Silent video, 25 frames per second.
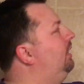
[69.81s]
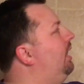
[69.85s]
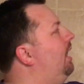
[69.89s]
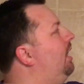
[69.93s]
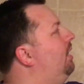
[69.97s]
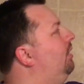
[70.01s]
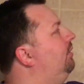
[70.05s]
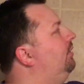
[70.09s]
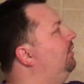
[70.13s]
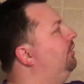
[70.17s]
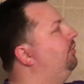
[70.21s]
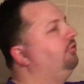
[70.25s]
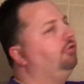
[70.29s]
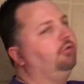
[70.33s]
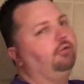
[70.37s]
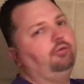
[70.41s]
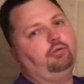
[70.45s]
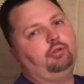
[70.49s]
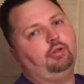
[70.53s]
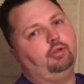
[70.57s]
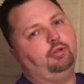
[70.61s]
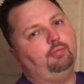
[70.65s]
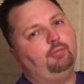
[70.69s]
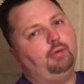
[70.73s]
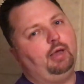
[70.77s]
Now, the
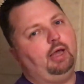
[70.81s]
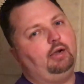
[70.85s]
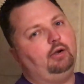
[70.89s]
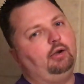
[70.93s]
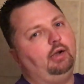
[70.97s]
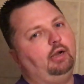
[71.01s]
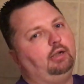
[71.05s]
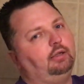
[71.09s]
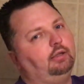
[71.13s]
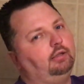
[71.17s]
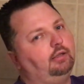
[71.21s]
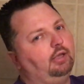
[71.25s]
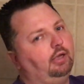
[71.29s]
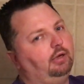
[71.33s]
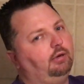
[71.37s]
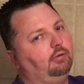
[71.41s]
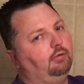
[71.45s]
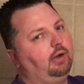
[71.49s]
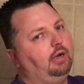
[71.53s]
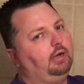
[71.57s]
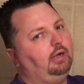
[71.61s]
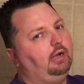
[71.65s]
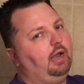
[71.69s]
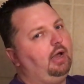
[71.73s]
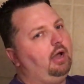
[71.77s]
truth of the matter, I can tell you
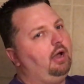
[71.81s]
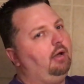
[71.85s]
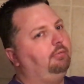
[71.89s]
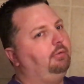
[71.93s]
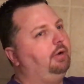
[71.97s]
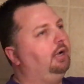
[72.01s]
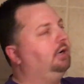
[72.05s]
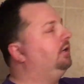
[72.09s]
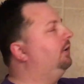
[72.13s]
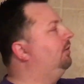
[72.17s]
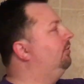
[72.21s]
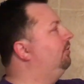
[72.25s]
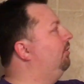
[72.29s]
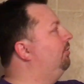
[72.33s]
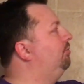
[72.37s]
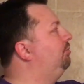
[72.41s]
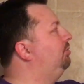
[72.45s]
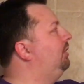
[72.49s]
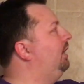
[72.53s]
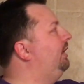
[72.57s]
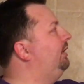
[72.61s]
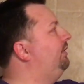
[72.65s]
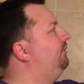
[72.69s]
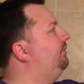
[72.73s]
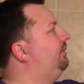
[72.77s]
right now, I'm not going to
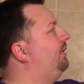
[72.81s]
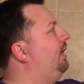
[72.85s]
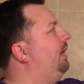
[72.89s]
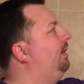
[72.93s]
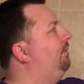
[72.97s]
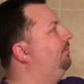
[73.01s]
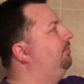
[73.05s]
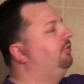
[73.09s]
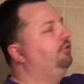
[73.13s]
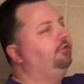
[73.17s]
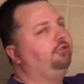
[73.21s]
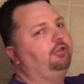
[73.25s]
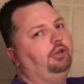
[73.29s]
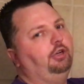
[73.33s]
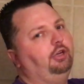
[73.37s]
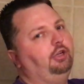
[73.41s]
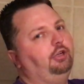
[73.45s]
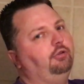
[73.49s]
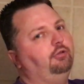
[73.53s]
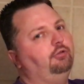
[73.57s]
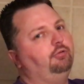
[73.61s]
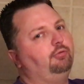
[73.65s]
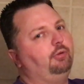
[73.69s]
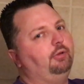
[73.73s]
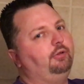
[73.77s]
replace that. I'm just going to
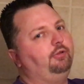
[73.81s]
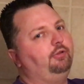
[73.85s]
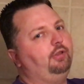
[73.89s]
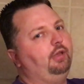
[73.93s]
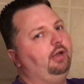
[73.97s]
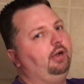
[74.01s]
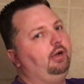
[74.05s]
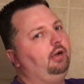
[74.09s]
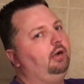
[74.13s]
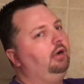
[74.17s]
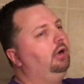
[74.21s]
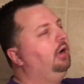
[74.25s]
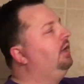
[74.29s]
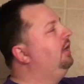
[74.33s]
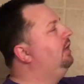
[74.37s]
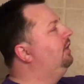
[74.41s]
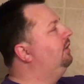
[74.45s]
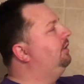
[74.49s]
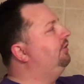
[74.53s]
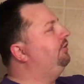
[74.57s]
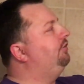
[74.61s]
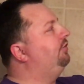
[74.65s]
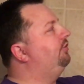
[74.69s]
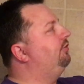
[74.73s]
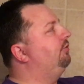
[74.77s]
use what's there.
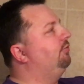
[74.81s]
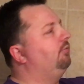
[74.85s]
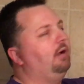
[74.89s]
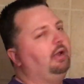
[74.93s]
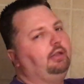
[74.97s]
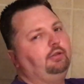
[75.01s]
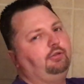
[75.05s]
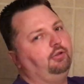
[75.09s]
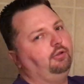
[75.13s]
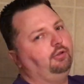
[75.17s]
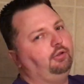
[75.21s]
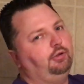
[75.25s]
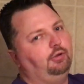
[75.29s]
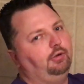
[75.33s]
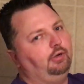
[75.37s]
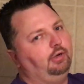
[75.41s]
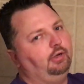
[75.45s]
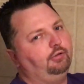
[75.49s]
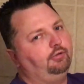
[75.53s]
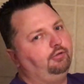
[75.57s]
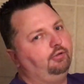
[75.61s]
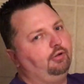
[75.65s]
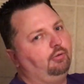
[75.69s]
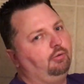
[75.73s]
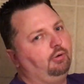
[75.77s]
This is a rental
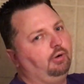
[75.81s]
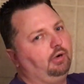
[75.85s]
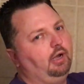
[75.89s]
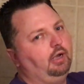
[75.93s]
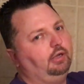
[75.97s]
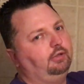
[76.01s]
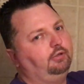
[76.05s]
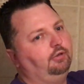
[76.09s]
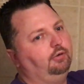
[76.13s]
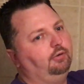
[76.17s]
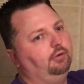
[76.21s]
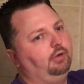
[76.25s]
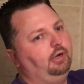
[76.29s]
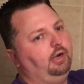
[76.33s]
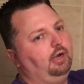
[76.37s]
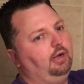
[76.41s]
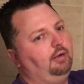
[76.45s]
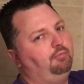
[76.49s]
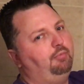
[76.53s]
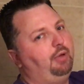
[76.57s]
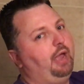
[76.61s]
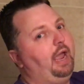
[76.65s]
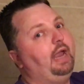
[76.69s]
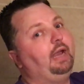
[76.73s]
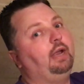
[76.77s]
unit, so we're not doing a
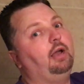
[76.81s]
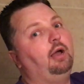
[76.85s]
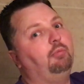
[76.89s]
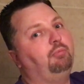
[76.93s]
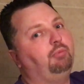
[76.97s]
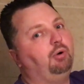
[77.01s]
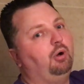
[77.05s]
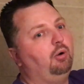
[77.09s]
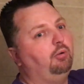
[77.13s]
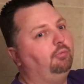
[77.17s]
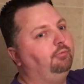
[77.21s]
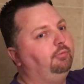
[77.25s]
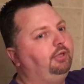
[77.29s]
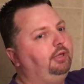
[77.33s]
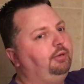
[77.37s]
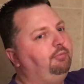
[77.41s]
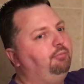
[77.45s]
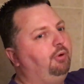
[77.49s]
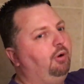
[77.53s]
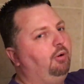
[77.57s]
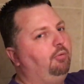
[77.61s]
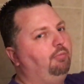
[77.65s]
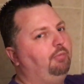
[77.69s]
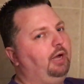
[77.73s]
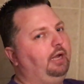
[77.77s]
bang-up Home
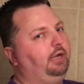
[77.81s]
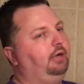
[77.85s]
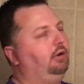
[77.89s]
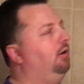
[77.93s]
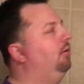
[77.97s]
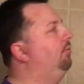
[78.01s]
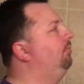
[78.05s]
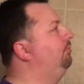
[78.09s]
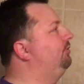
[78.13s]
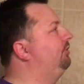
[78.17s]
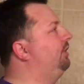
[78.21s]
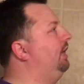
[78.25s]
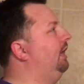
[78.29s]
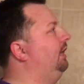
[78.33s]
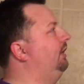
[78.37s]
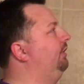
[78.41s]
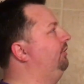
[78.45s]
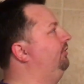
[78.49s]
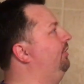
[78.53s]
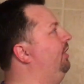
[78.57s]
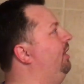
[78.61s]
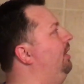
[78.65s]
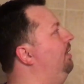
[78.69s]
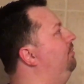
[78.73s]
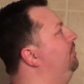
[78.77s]
Depot, Mike Holmes kind of
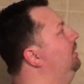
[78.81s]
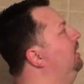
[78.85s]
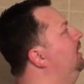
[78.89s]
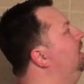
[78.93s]
job.